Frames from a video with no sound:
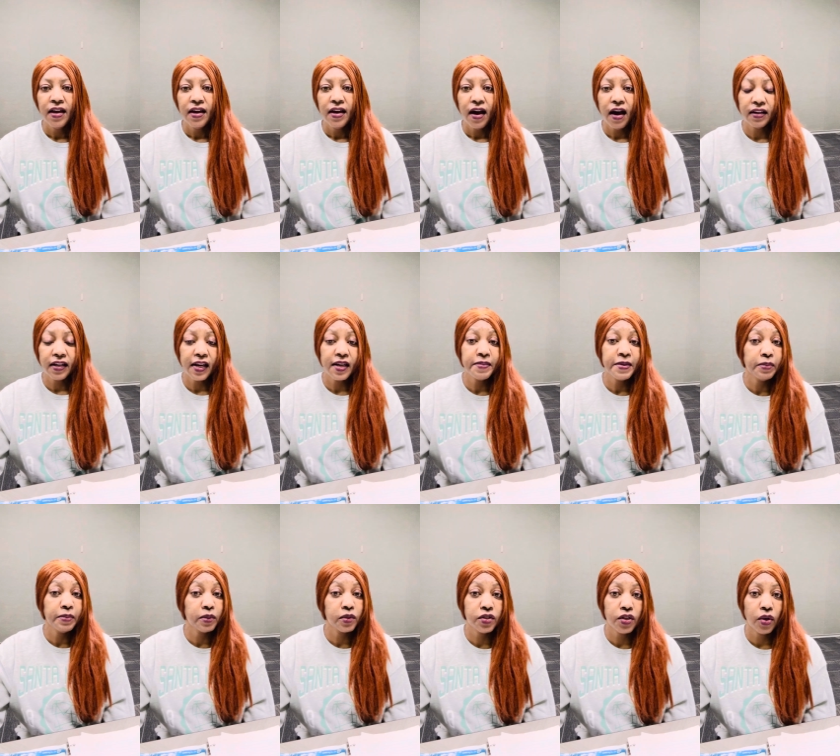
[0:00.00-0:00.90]
A lot of
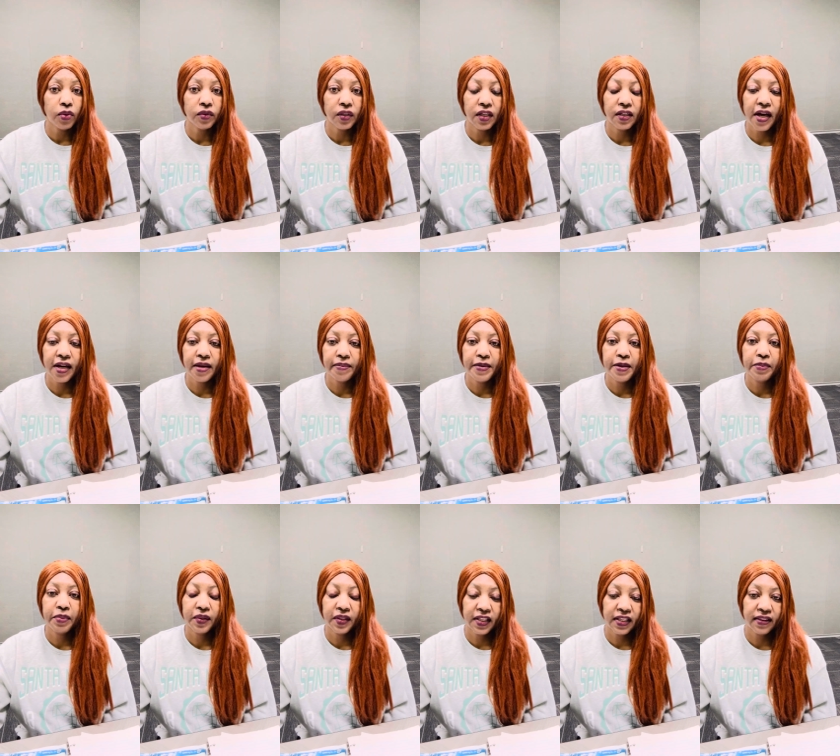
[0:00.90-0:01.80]
people don't. A lot of
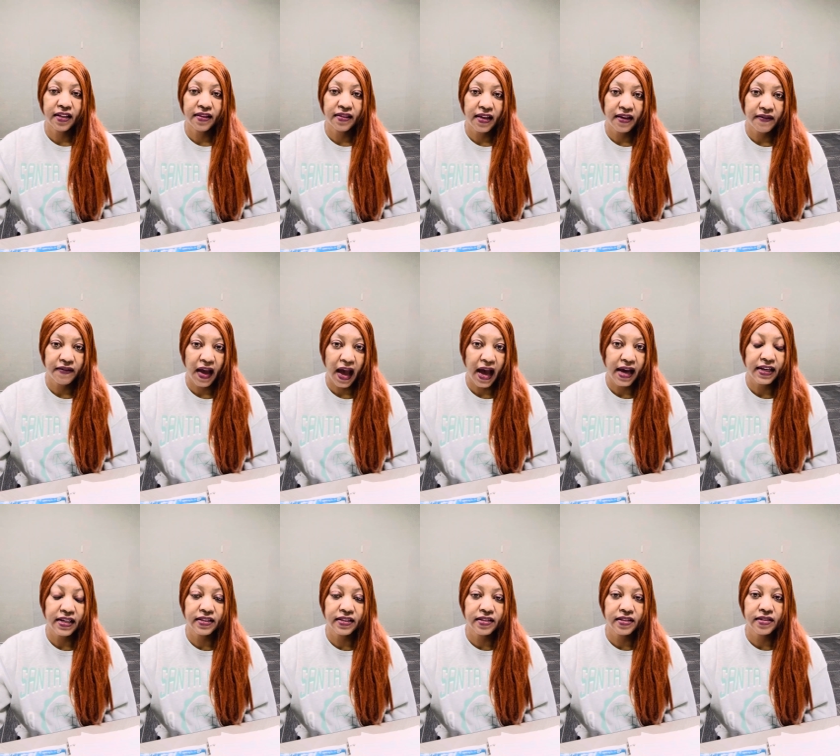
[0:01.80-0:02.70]
people think that they've had
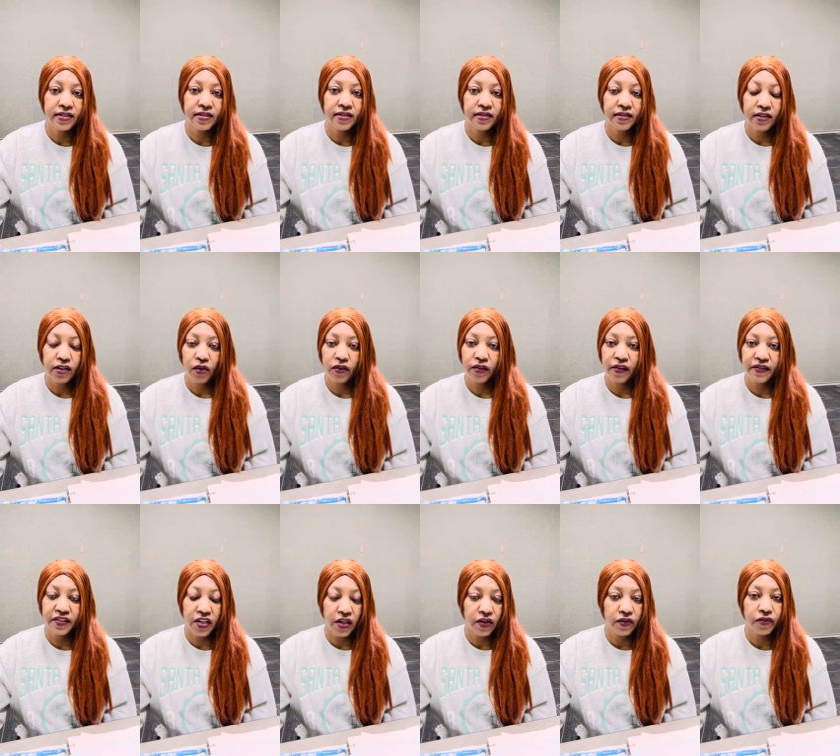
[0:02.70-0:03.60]
it, they've
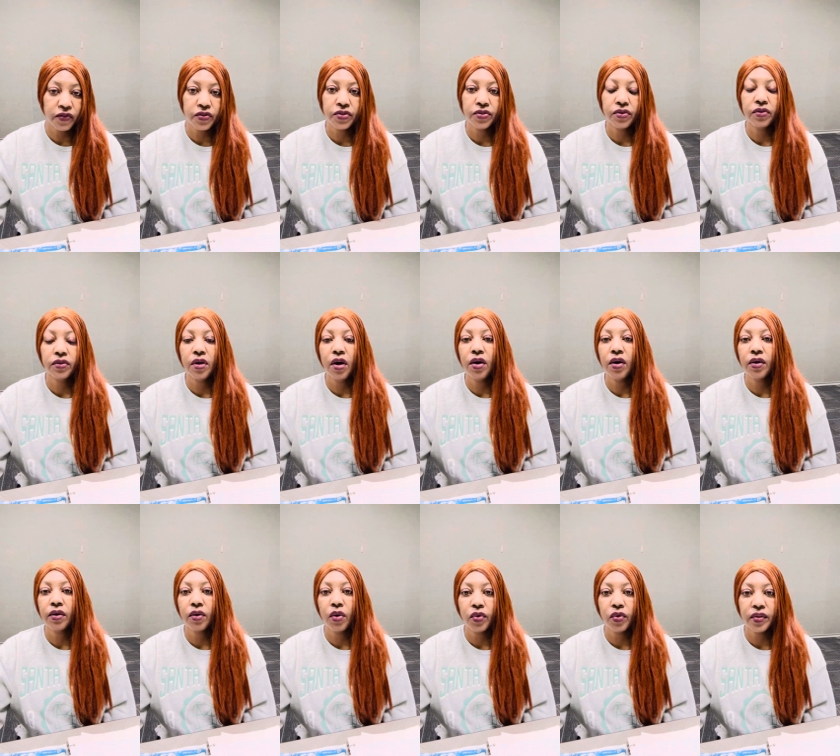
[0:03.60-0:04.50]
done it for so
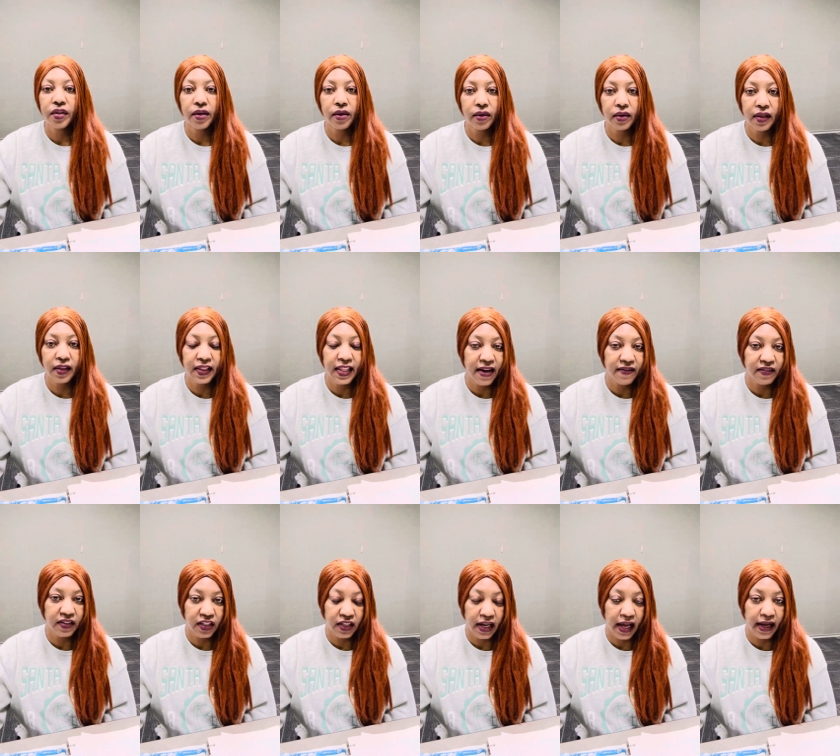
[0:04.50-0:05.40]
long, or they have a
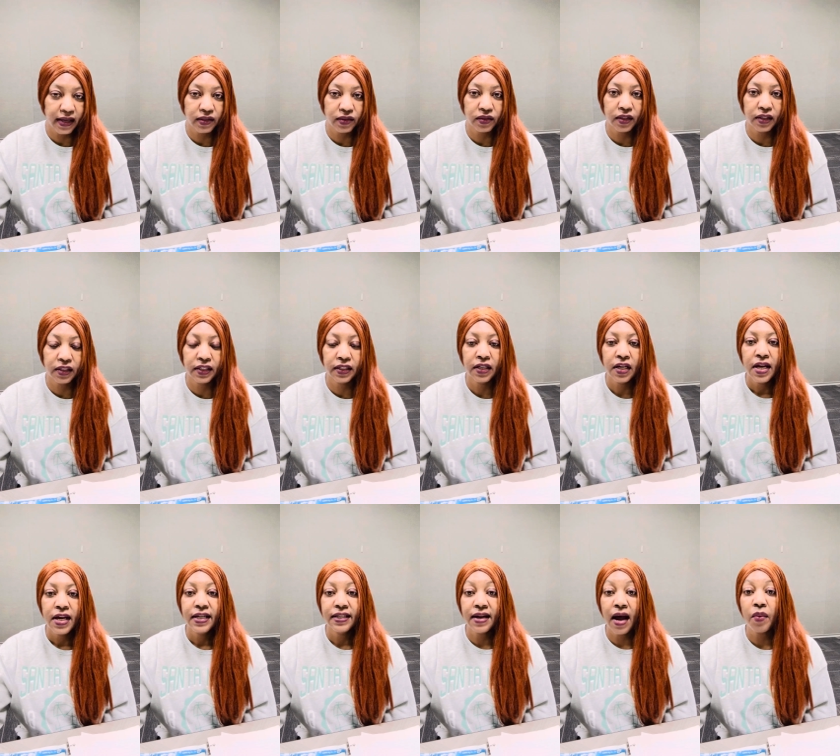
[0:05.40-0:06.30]
good handle on it,
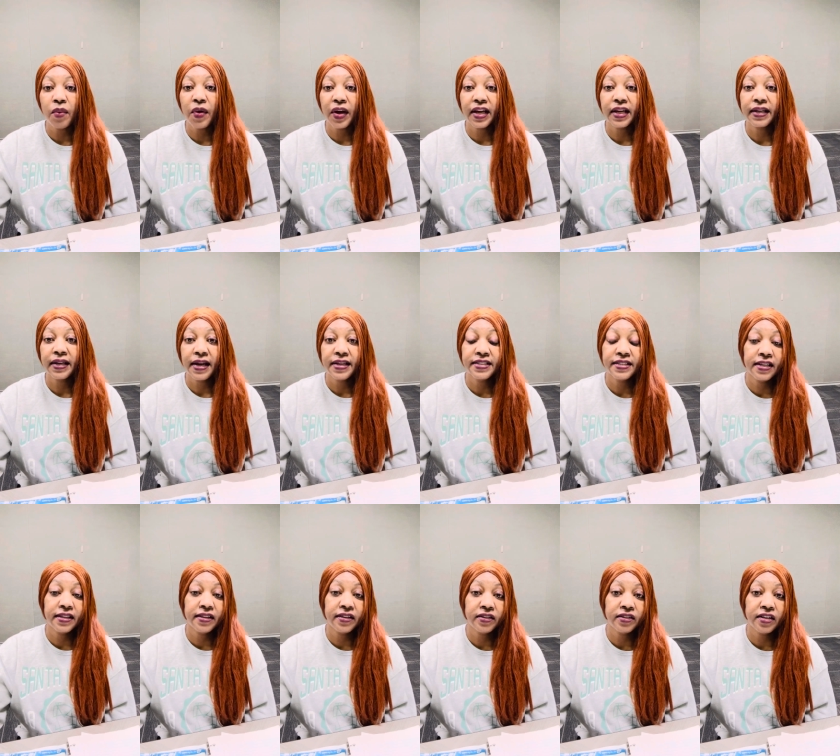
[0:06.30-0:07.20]
not recognizing
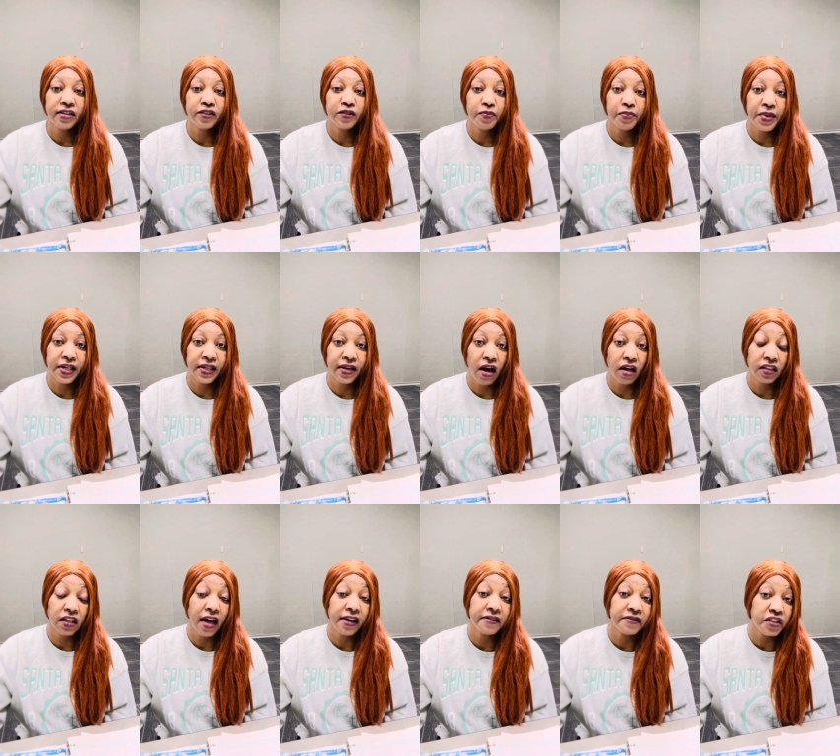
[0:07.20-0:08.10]
that there has been a
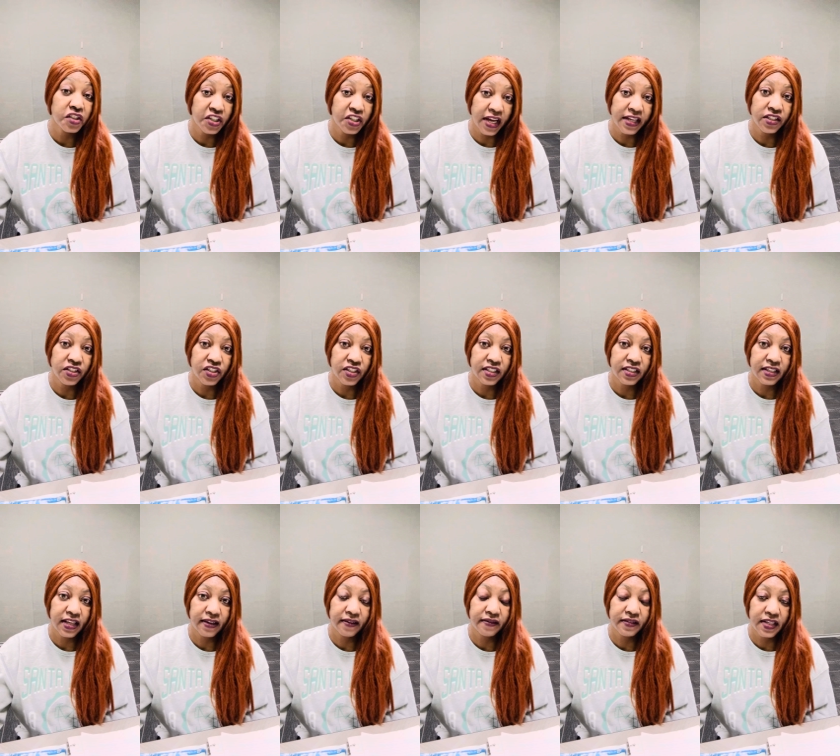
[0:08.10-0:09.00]
lot of changes
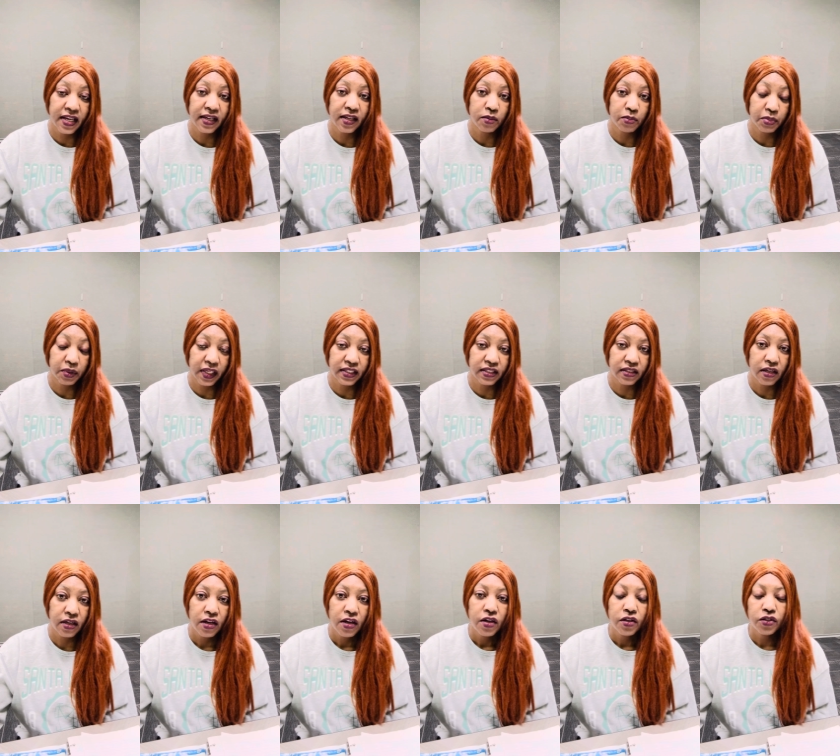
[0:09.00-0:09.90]
that have taken place.
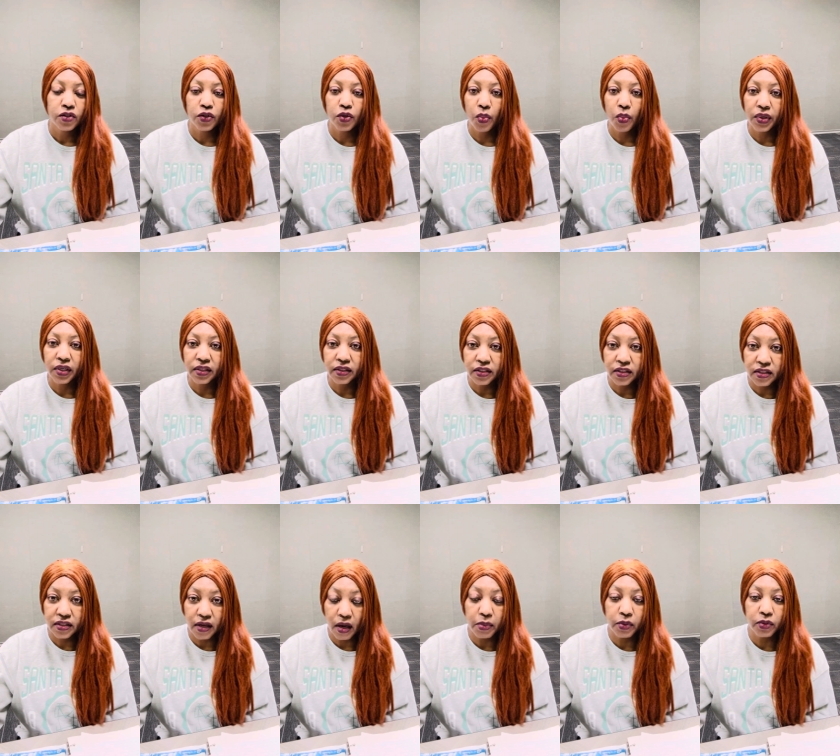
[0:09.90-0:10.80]
So you want to
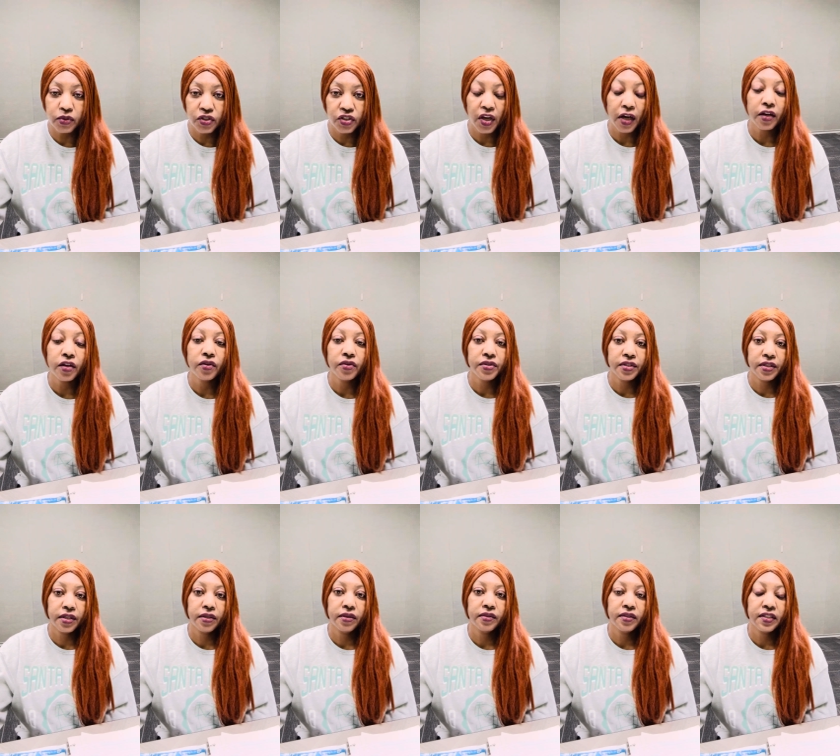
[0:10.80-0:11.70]
double check your
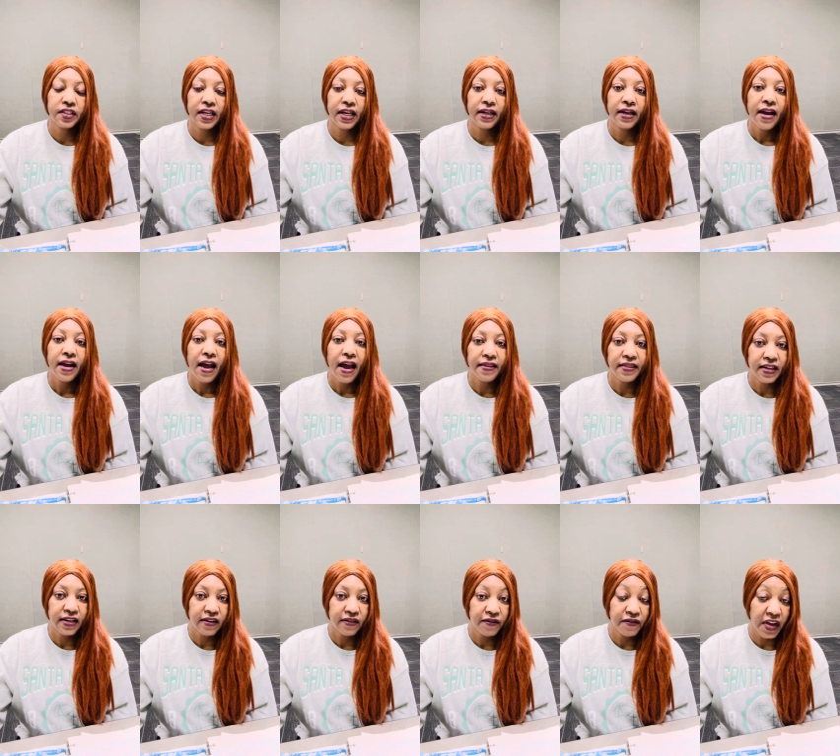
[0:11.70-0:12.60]
skill set and then
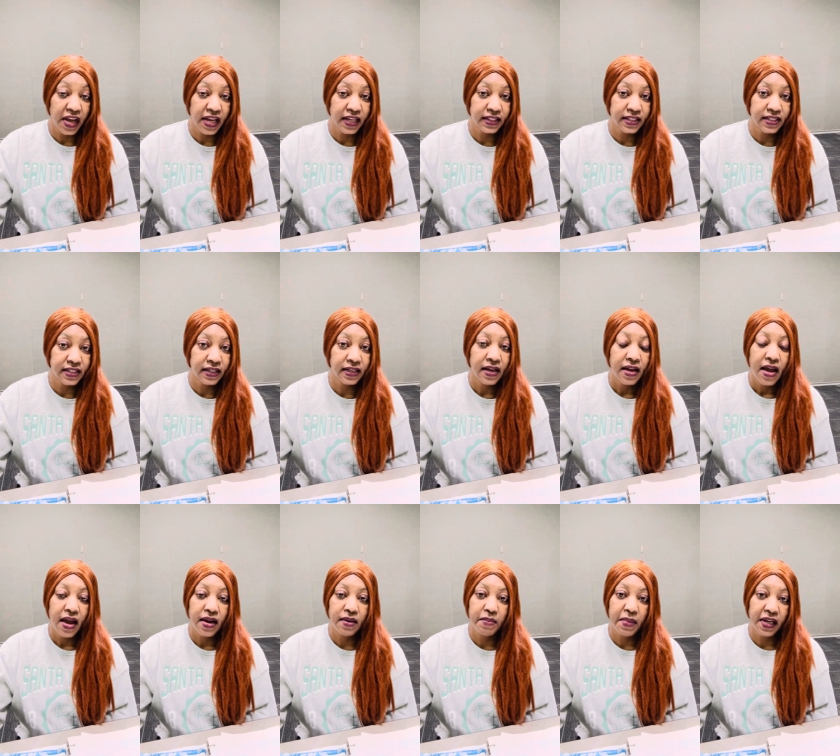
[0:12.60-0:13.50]
advance it
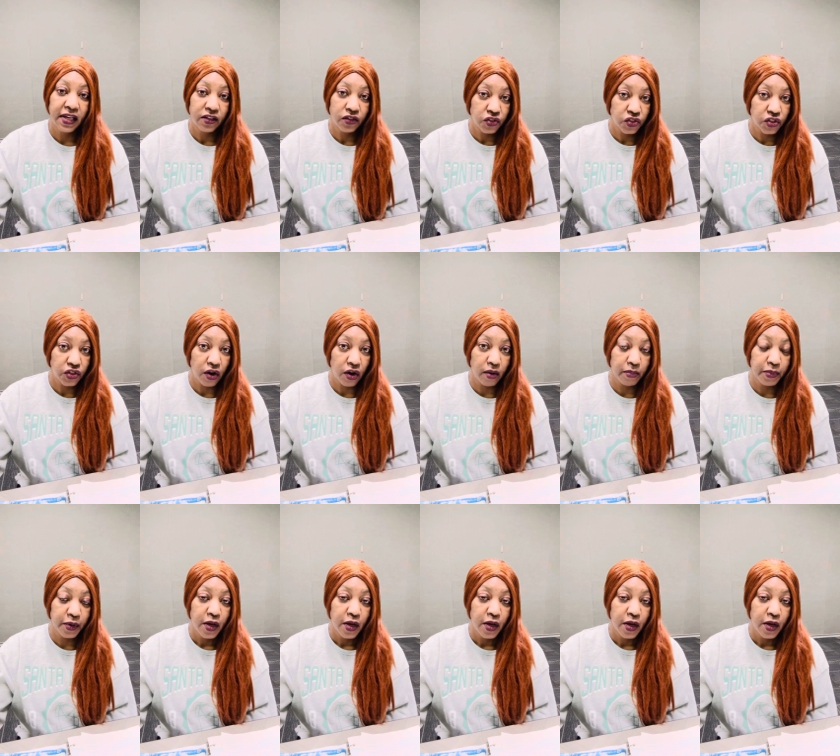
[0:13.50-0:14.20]
and make it sharp,